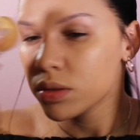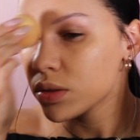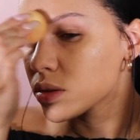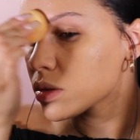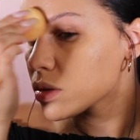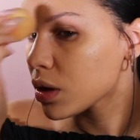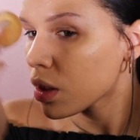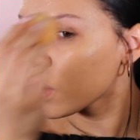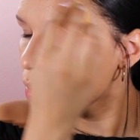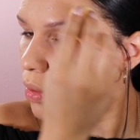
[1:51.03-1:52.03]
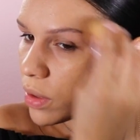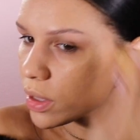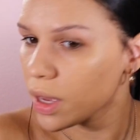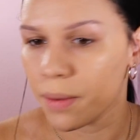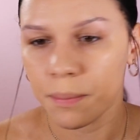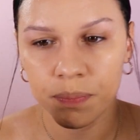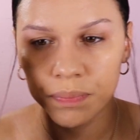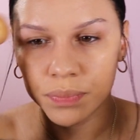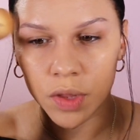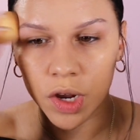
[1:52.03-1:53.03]
So yeah.
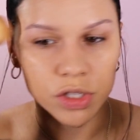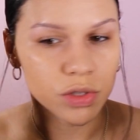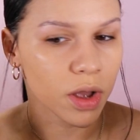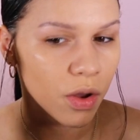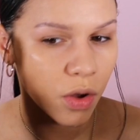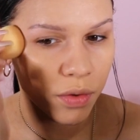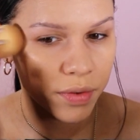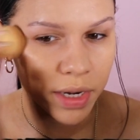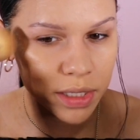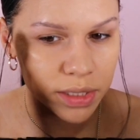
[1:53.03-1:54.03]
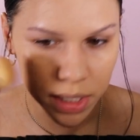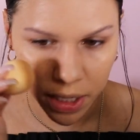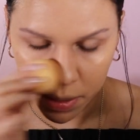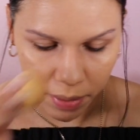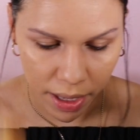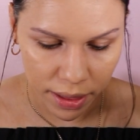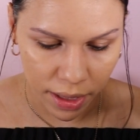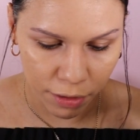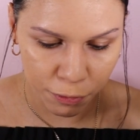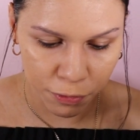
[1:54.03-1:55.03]
All right, so I already did my
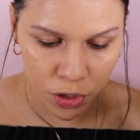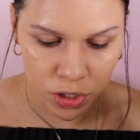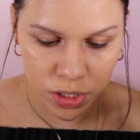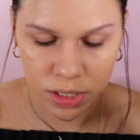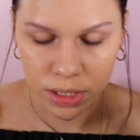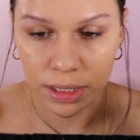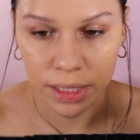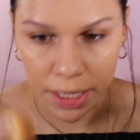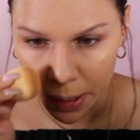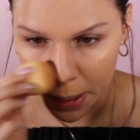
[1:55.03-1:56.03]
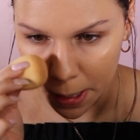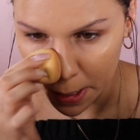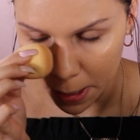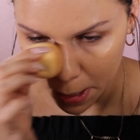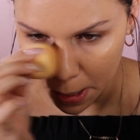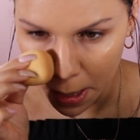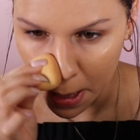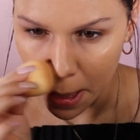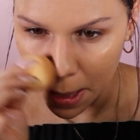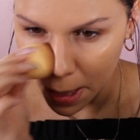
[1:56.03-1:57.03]
like first layer.
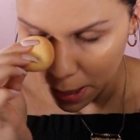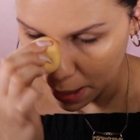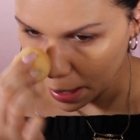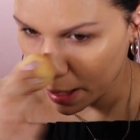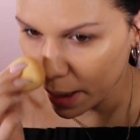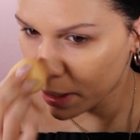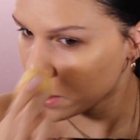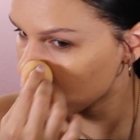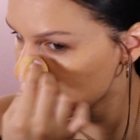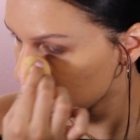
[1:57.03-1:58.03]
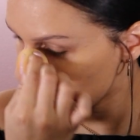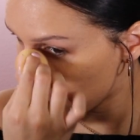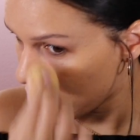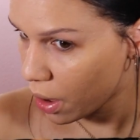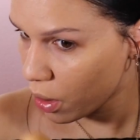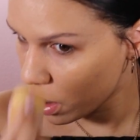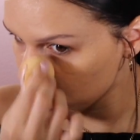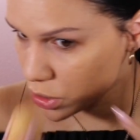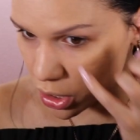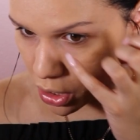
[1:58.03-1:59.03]
And now
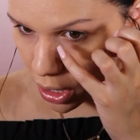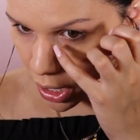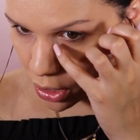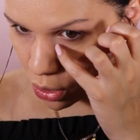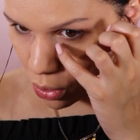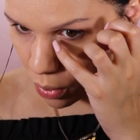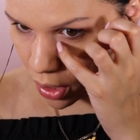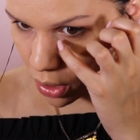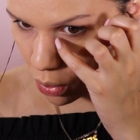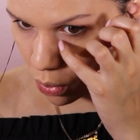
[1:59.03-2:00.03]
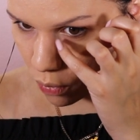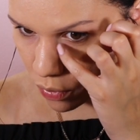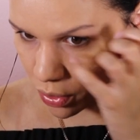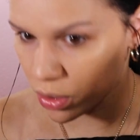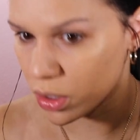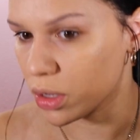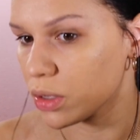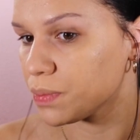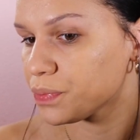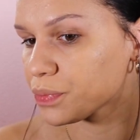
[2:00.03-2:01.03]
I'm just gonna kind of go in over the